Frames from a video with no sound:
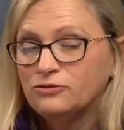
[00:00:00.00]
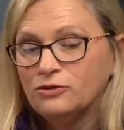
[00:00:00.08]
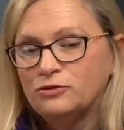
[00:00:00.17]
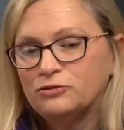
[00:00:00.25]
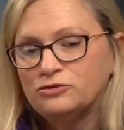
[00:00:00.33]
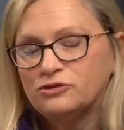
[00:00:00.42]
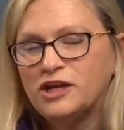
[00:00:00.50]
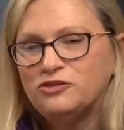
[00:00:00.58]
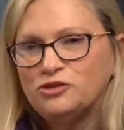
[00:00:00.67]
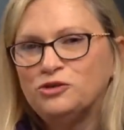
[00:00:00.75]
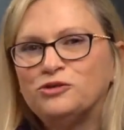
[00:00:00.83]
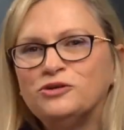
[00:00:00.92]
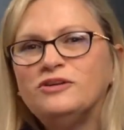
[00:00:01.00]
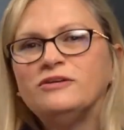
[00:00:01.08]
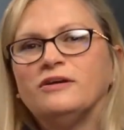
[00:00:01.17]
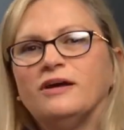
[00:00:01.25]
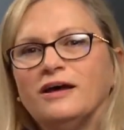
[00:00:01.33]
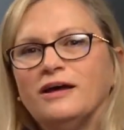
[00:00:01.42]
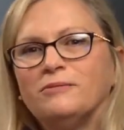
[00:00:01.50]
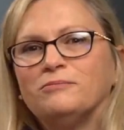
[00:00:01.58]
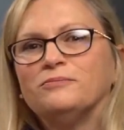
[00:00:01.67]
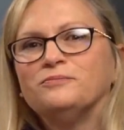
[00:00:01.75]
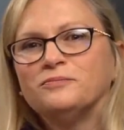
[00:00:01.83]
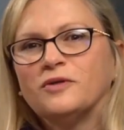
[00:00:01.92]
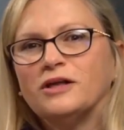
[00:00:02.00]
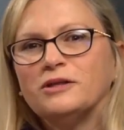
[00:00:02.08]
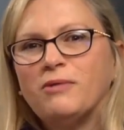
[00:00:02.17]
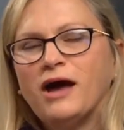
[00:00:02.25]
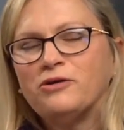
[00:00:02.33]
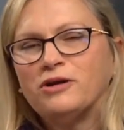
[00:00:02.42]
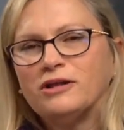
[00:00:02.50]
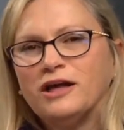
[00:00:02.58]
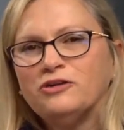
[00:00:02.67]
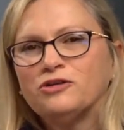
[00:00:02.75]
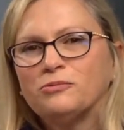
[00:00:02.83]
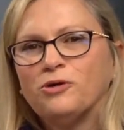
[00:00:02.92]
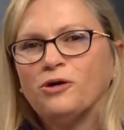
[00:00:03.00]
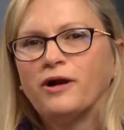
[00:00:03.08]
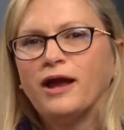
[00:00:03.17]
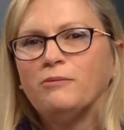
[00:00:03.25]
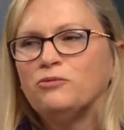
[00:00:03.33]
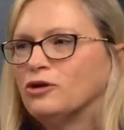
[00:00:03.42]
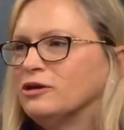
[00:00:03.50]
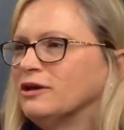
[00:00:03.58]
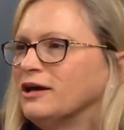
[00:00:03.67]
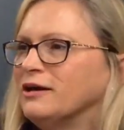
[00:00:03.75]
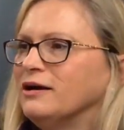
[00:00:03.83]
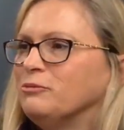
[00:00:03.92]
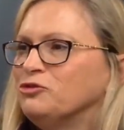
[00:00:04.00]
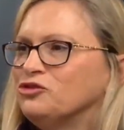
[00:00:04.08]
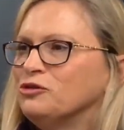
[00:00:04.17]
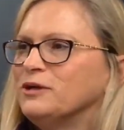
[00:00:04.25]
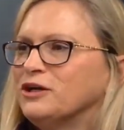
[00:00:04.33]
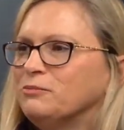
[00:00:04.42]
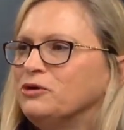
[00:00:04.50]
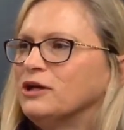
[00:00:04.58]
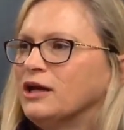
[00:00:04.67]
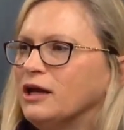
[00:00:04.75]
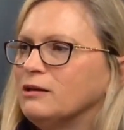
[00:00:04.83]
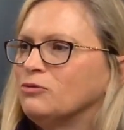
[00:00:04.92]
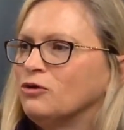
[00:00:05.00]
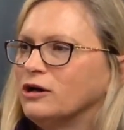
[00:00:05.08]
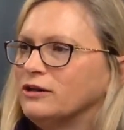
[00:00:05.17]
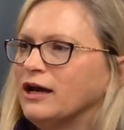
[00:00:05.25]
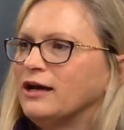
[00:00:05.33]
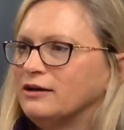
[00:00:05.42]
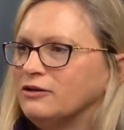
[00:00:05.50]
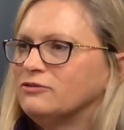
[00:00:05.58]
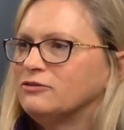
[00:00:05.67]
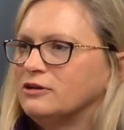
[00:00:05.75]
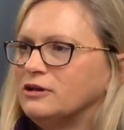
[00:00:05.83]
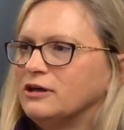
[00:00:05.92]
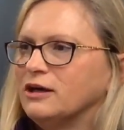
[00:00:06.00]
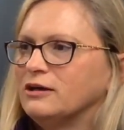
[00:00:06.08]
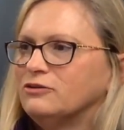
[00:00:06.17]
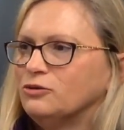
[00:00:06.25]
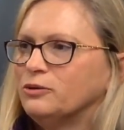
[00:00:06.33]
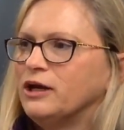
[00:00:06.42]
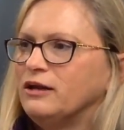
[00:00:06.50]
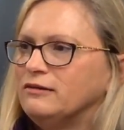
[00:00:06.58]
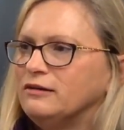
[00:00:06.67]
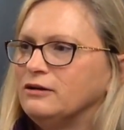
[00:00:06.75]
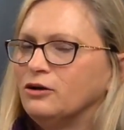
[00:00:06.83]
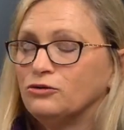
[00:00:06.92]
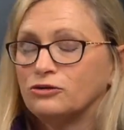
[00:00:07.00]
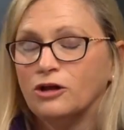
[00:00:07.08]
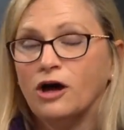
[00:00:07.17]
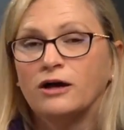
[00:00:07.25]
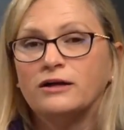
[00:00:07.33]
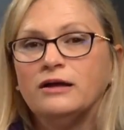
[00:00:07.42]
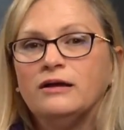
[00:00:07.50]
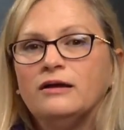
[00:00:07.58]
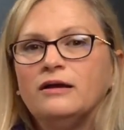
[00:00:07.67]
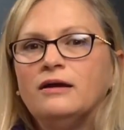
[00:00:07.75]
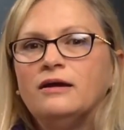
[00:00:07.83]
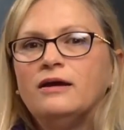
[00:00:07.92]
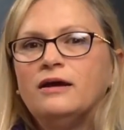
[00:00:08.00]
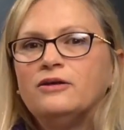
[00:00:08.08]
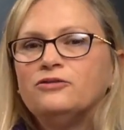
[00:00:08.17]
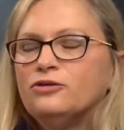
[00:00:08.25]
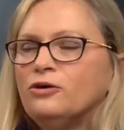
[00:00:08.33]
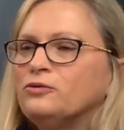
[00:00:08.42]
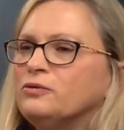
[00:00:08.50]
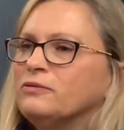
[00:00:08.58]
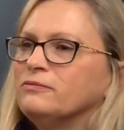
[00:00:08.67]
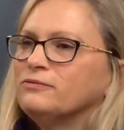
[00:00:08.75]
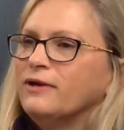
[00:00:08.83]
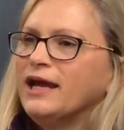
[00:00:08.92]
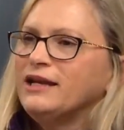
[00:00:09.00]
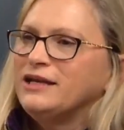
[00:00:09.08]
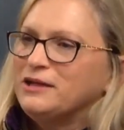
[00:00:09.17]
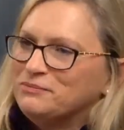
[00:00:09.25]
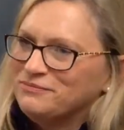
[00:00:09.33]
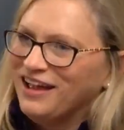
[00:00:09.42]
So stay tuned on the battery electric program. We'll, I'm sure, be communicating more on that as the 2018 goes along. So, Randy.